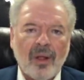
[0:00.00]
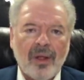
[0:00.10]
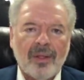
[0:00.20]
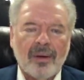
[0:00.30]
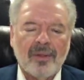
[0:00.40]

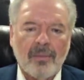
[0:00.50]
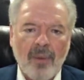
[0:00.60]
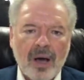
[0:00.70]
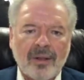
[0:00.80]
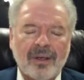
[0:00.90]
the
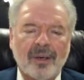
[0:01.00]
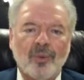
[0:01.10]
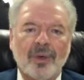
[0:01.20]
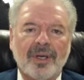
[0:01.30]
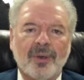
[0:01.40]
model that
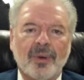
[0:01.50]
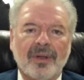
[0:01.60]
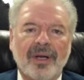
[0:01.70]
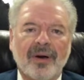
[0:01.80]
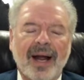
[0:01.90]
I'm working
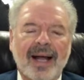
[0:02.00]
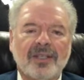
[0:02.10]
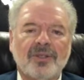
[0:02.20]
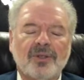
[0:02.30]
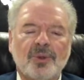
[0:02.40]
with here
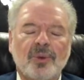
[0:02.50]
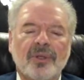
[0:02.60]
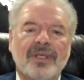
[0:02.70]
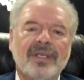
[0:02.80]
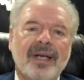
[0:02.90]
has to do
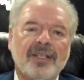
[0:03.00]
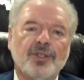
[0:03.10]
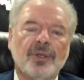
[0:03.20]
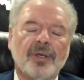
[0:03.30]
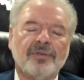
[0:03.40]
with the
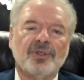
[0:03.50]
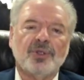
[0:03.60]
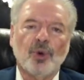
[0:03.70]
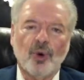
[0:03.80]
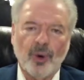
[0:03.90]
nature of
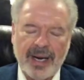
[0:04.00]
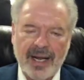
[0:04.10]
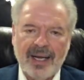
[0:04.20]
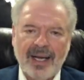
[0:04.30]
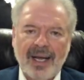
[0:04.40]
story.
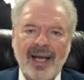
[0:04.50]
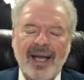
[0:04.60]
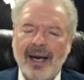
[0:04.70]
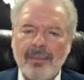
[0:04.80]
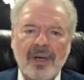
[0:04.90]

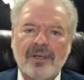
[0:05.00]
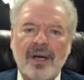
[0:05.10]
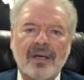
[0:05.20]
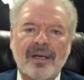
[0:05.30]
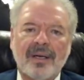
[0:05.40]
And I'm not
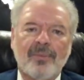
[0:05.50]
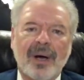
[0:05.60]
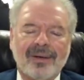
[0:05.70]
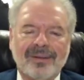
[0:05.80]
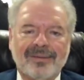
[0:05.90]
talking
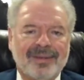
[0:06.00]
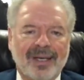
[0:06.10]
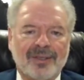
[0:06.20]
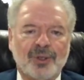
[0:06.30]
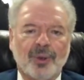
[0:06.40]
about
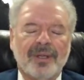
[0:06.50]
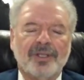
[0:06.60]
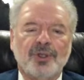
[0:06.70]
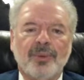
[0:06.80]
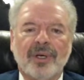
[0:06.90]
a story
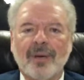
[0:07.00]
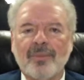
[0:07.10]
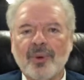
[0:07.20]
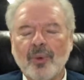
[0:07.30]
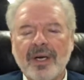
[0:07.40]
that you pick
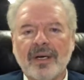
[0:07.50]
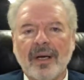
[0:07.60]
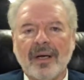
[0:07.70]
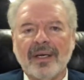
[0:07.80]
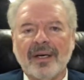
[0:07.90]
up and read in
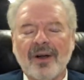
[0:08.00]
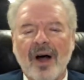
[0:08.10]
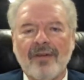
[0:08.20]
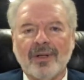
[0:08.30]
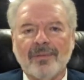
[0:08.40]
a
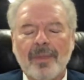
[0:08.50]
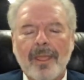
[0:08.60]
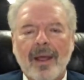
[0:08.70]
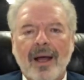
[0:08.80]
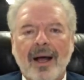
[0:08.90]
novel.
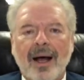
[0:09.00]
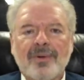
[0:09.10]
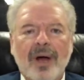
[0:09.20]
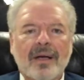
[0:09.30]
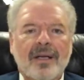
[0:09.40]
I'm
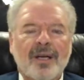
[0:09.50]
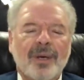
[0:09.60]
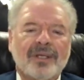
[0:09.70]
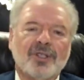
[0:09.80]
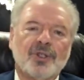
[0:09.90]
talking
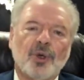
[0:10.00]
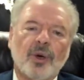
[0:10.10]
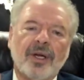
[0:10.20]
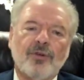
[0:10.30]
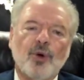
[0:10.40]
about the
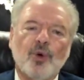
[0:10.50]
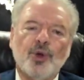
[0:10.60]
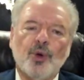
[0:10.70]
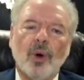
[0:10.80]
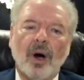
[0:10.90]
story of who
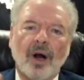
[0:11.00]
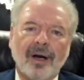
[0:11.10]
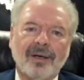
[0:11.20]
you are.